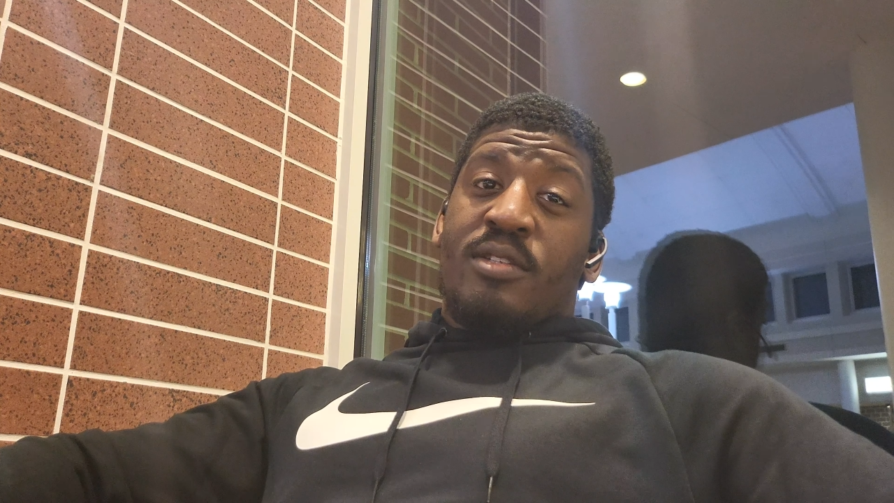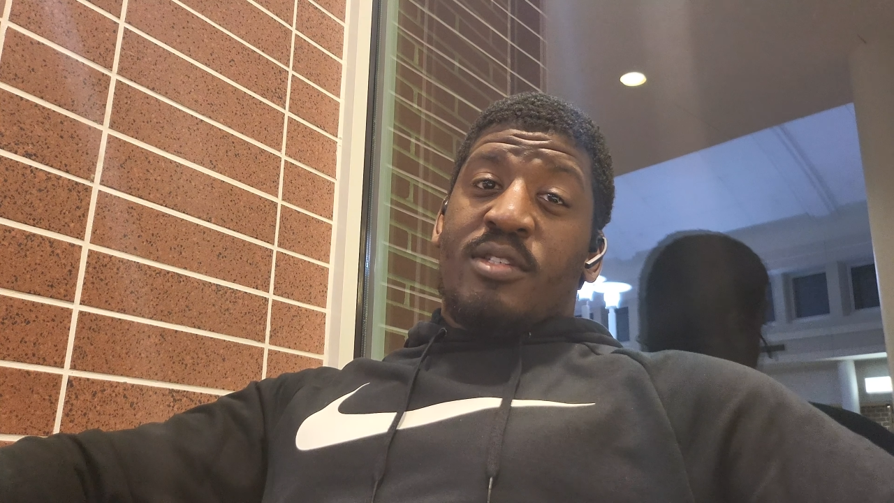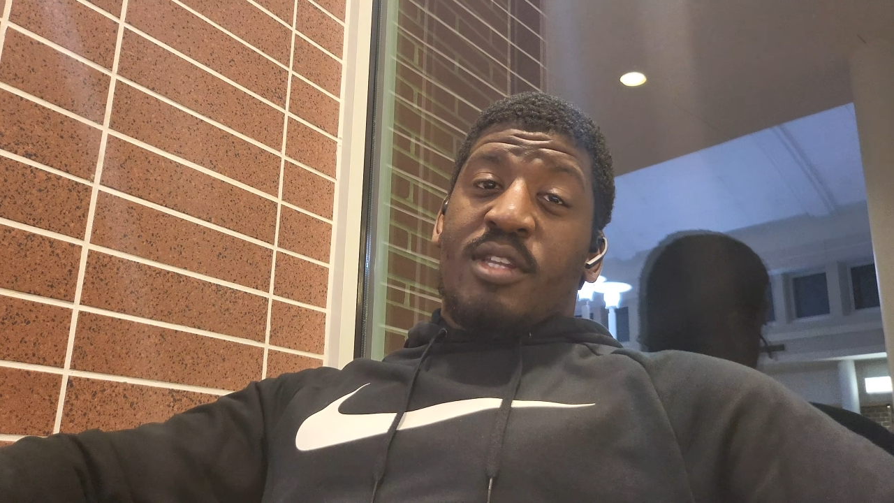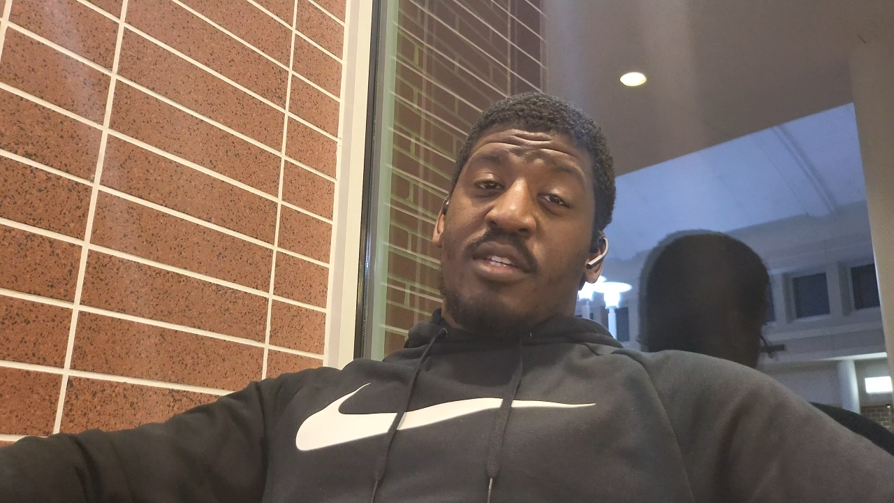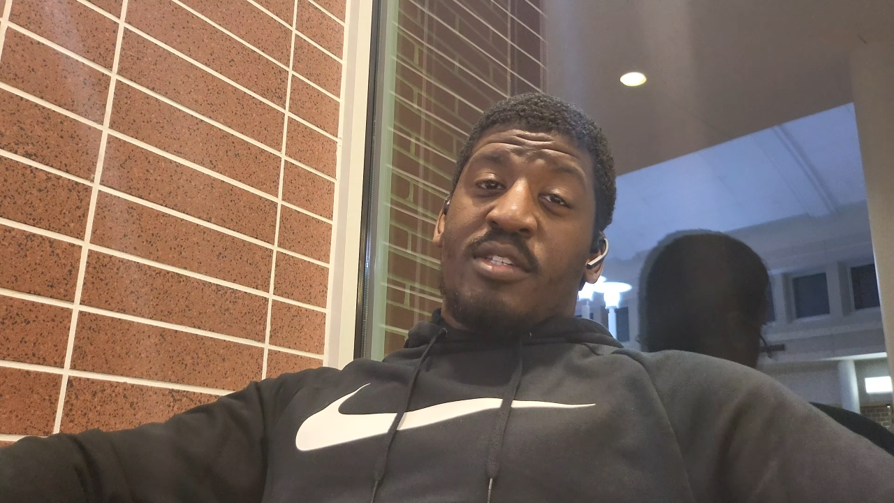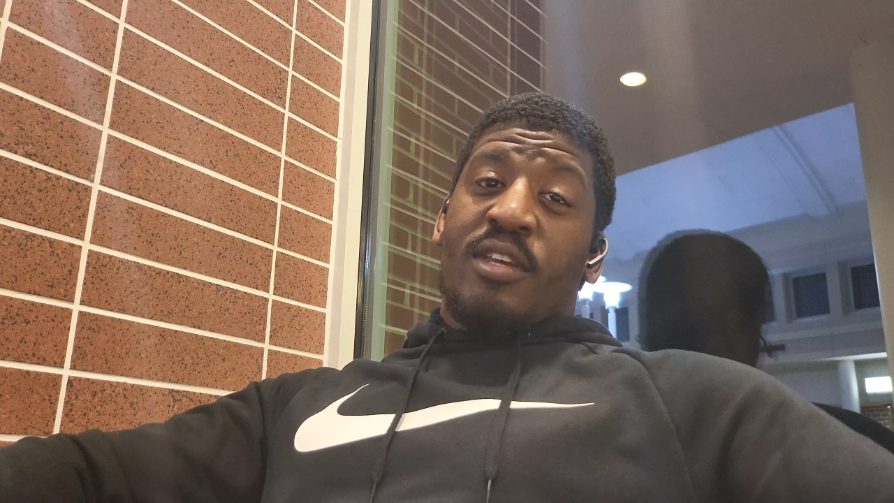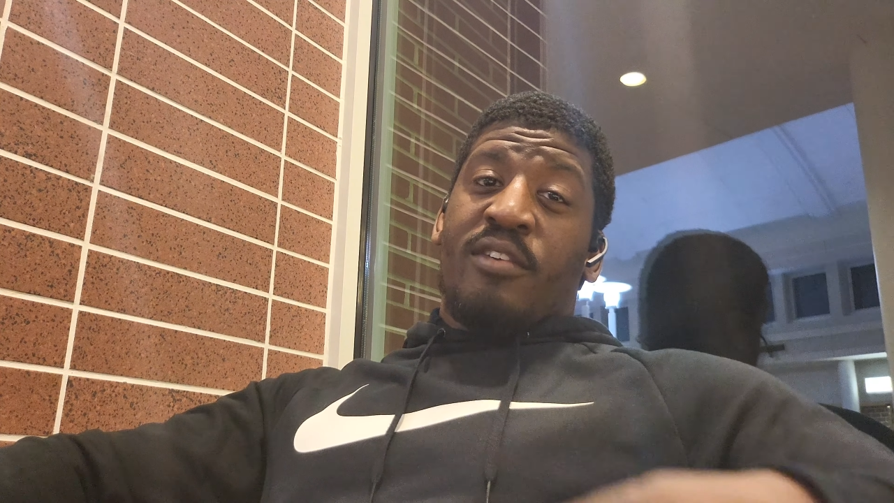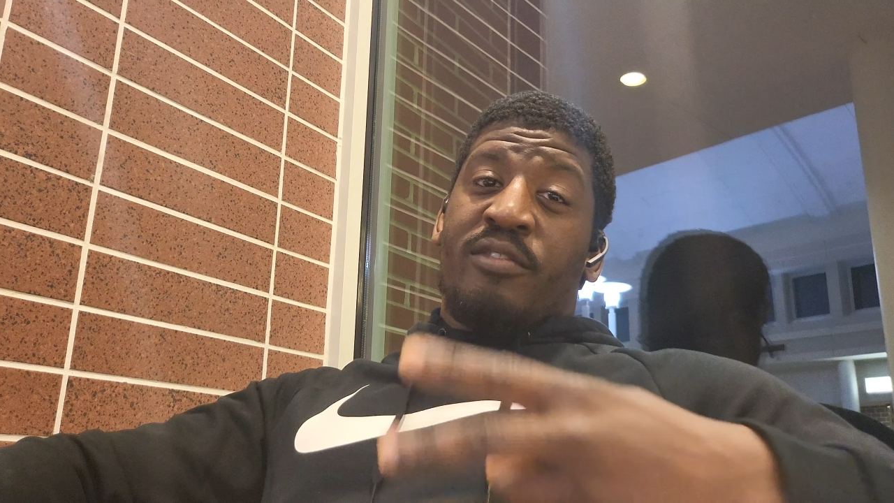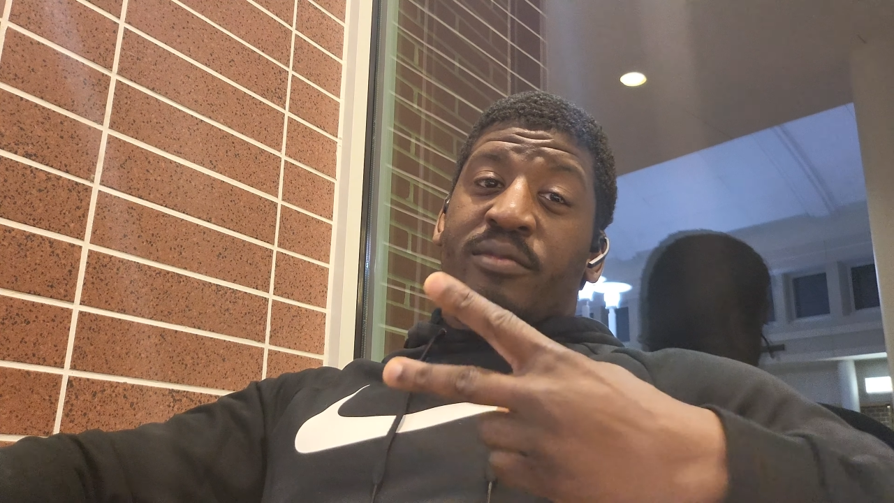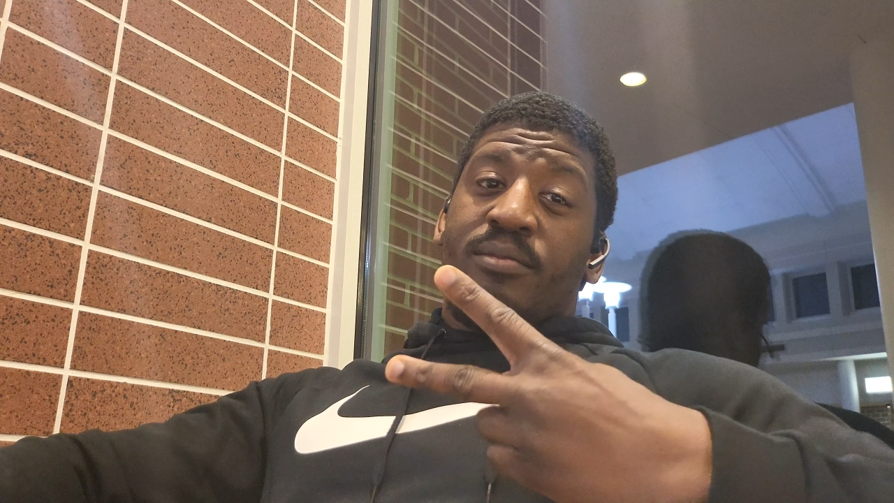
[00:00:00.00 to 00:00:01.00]
Stay
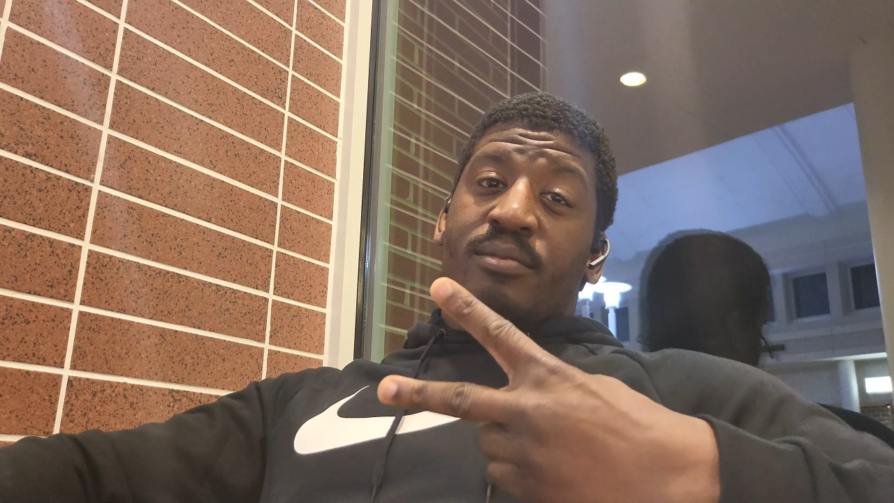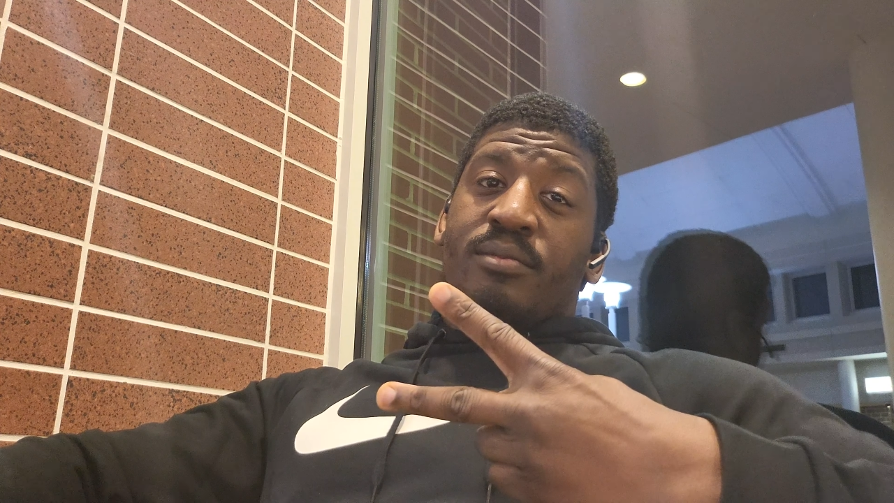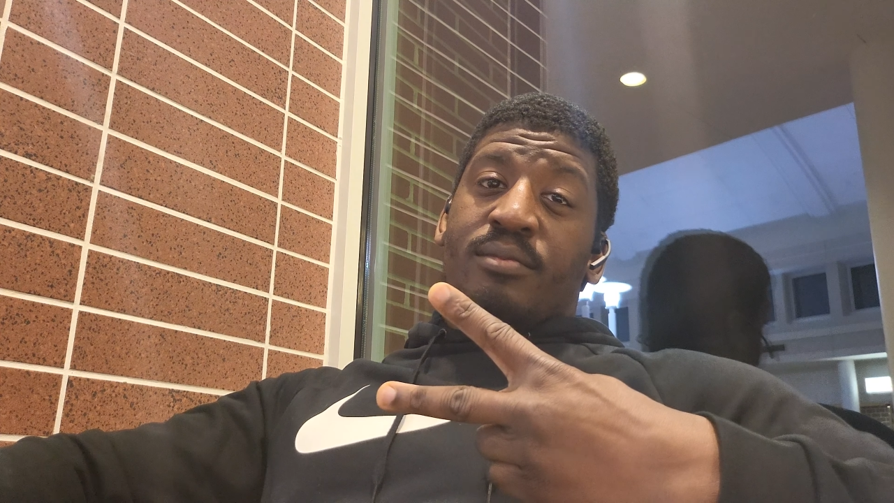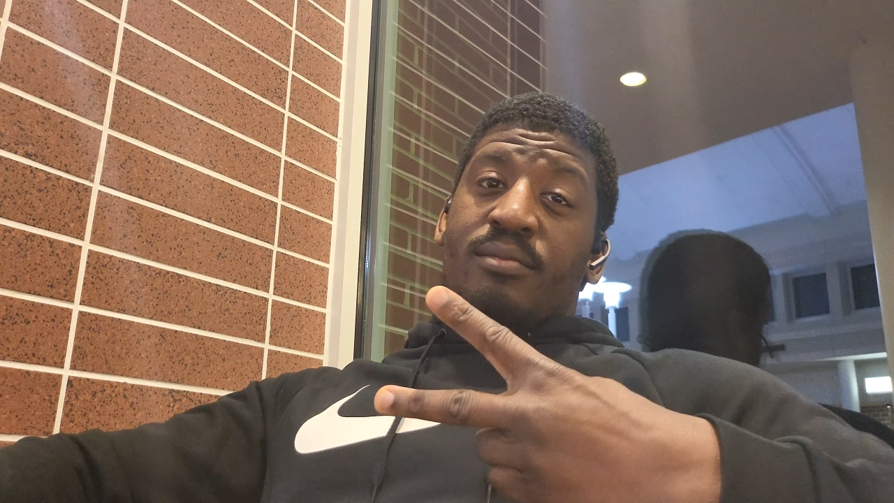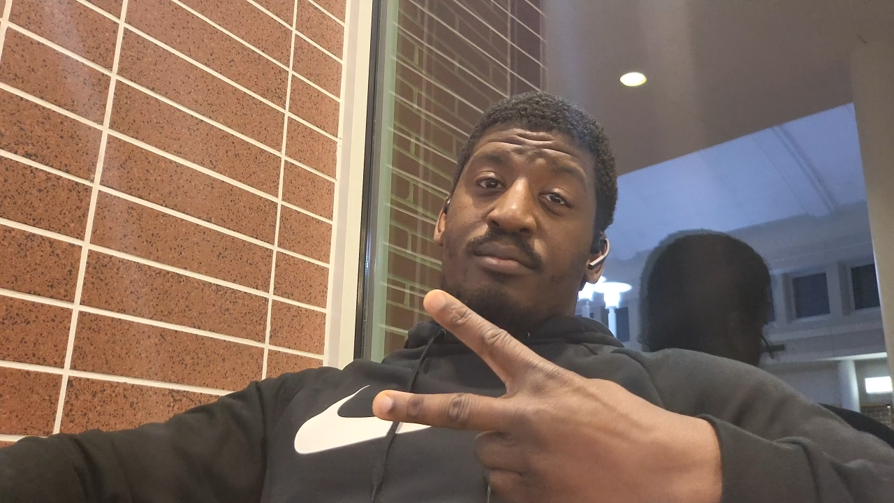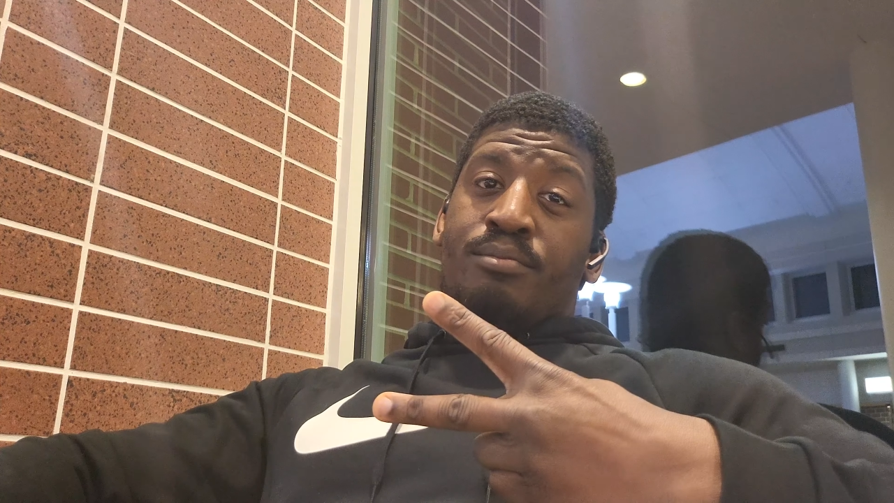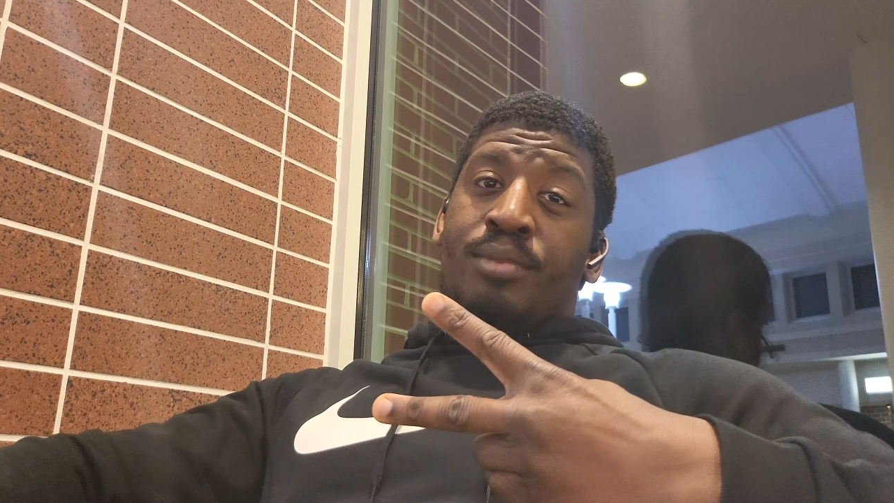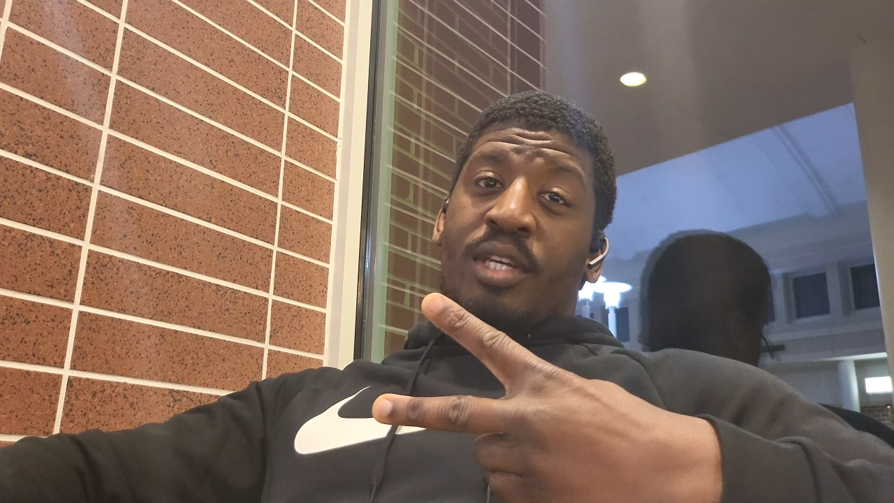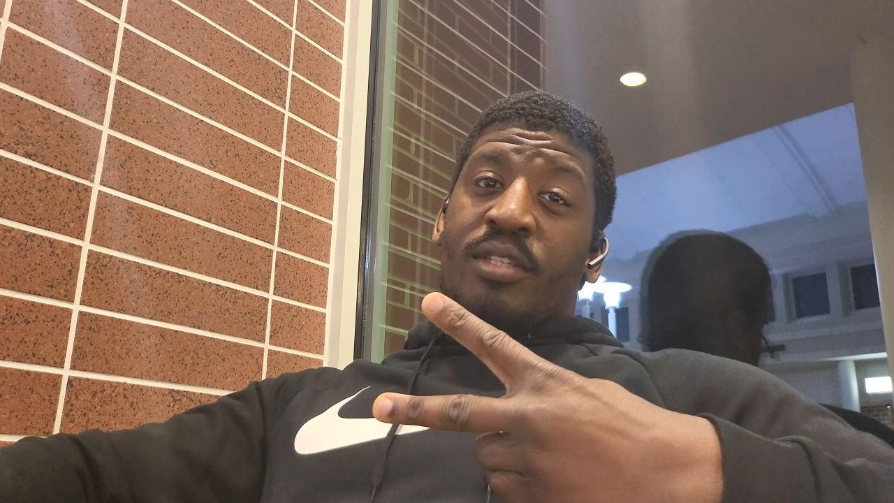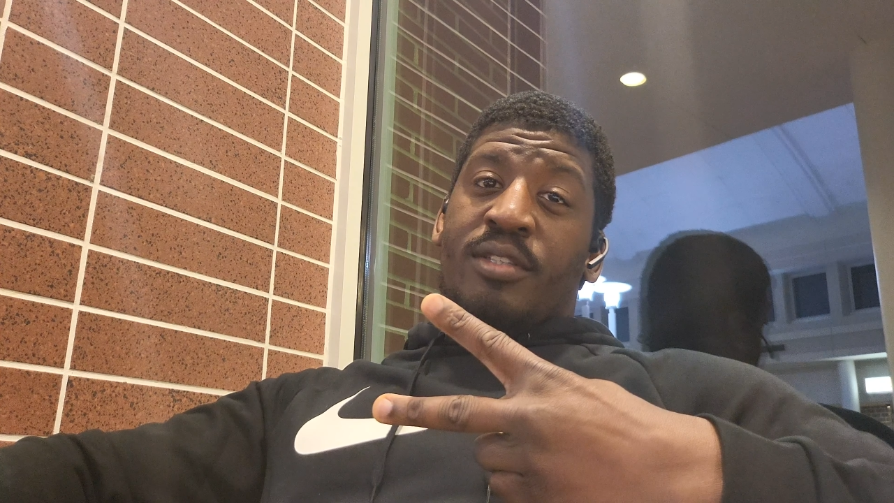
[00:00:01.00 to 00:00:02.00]
safe.
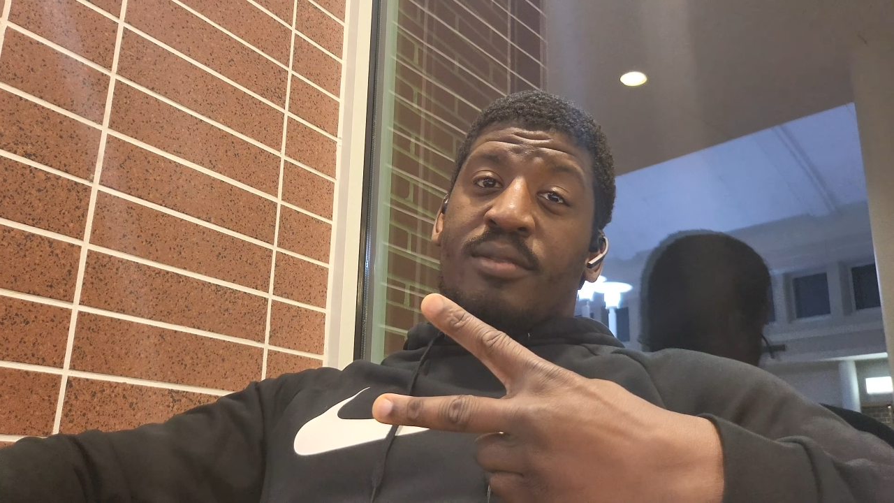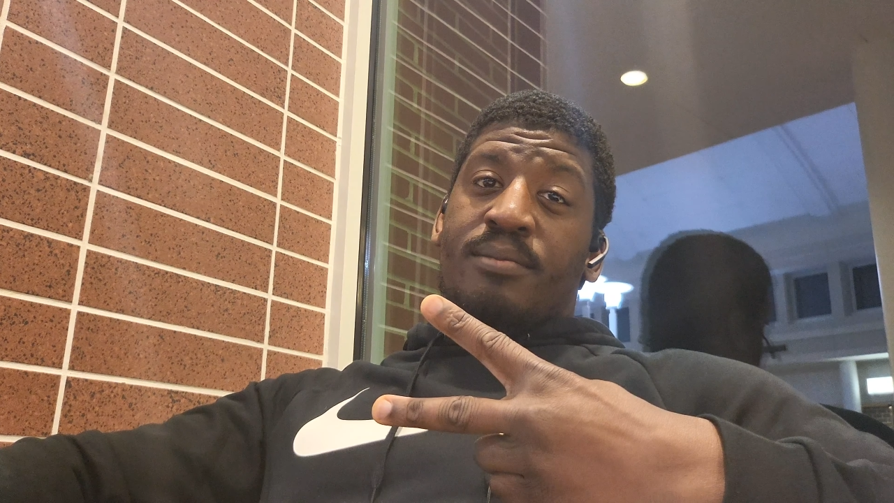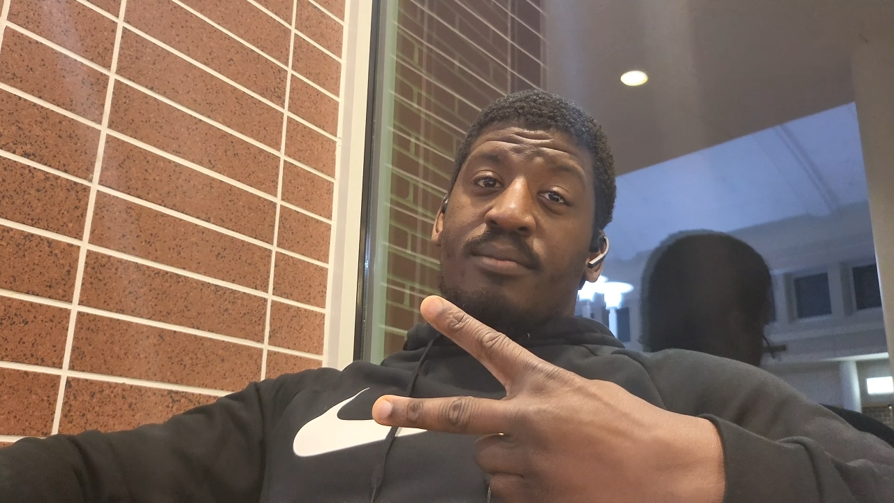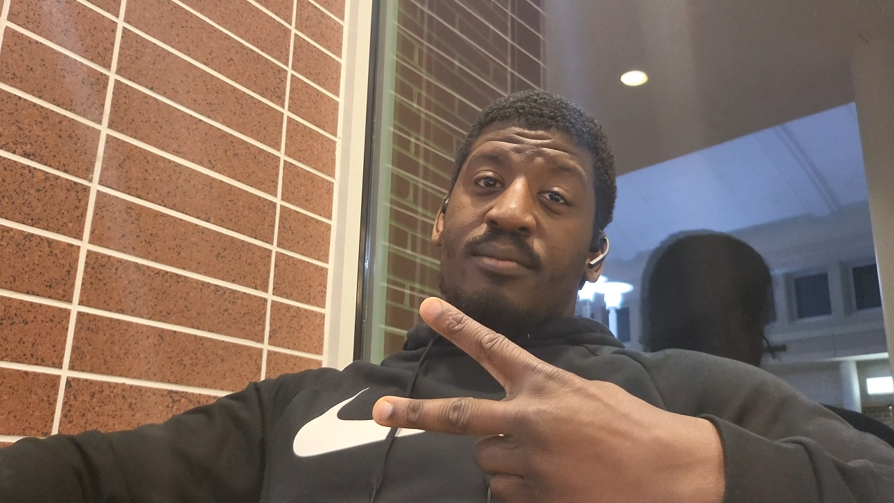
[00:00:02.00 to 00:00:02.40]
Peace.